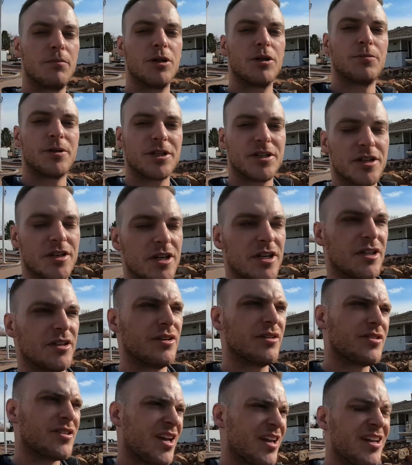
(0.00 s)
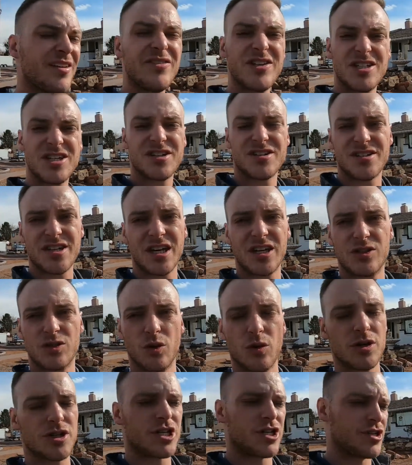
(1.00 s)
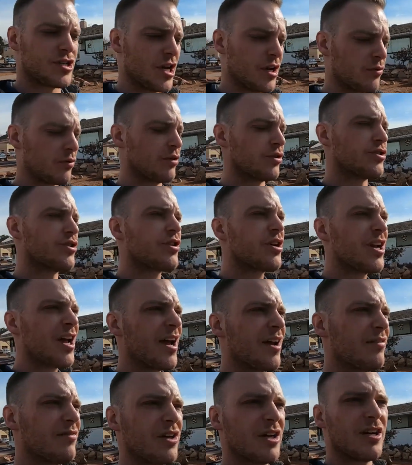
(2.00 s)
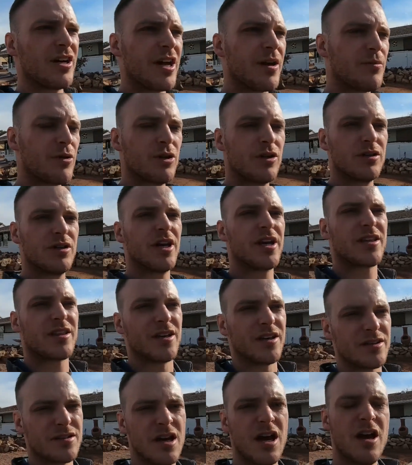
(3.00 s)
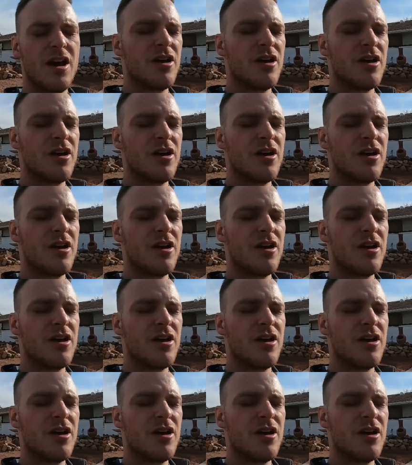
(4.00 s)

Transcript: Bloomington Hills, and even just St. George in general, is you can have a neighborhood like this.